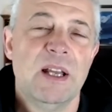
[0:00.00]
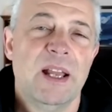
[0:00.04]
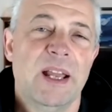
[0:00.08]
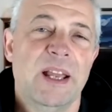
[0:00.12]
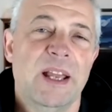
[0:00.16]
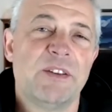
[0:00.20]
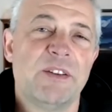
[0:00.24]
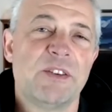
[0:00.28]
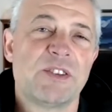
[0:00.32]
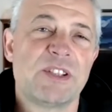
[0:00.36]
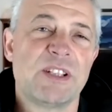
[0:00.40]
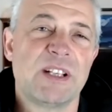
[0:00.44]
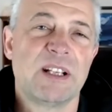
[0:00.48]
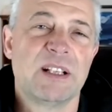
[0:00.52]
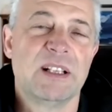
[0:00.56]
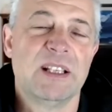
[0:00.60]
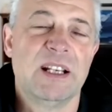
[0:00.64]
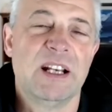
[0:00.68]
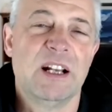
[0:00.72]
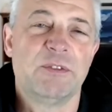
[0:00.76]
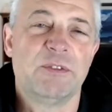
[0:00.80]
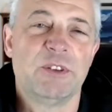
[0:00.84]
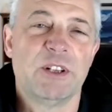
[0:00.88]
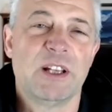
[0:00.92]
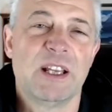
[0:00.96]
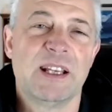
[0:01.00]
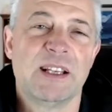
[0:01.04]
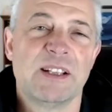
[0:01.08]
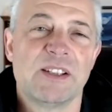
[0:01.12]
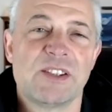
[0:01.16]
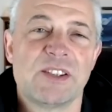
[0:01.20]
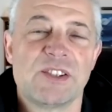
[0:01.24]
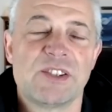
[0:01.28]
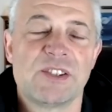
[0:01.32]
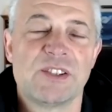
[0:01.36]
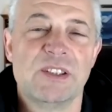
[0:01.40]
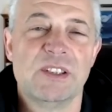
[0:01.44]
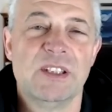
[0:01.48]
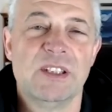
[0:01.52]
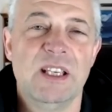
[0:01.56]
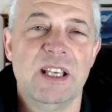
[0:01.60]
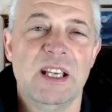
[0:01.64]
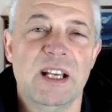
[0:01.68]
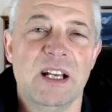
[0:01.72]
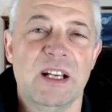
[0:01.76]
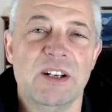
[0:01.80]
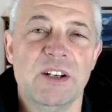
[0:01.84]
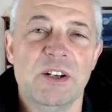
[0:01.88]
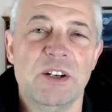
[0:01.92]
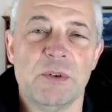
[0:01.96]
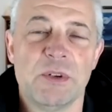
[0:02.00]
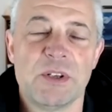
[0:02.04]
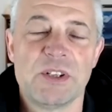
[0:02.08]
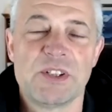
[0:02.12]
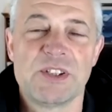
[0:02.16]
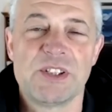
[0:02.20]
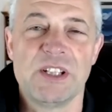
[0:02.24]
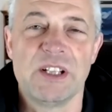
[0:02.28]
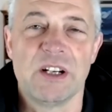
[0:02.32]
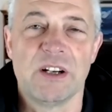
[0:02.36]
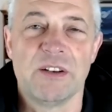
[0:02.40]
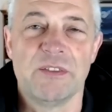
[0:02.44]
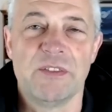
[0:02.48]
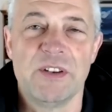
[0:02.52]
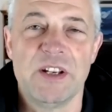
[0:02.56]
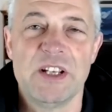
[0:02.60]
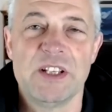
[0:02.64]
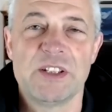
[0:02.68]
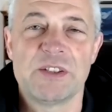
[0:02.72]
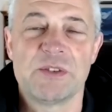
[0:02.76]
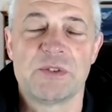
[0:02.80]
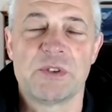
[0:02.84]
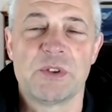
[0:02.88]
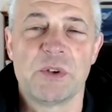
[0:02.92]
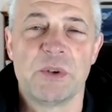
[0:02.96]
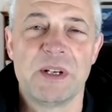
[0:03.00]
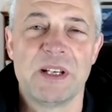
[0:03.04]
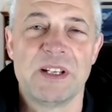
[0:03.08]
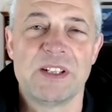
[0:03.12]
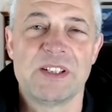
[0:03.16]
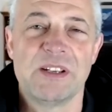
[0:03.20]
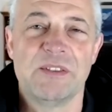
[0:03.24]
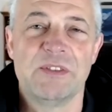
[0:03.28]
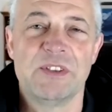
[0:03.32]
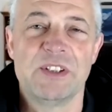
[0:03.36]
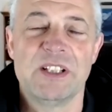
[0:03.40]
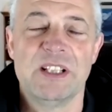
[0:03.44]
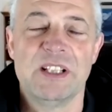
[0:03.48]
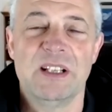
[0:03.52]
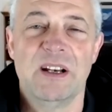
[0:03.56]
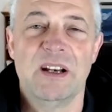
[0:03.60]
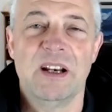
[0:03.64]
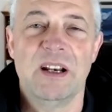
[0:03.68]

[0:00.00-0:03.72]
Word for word: Interestingly enough, looking at the uh, newer CRVs of 2017 and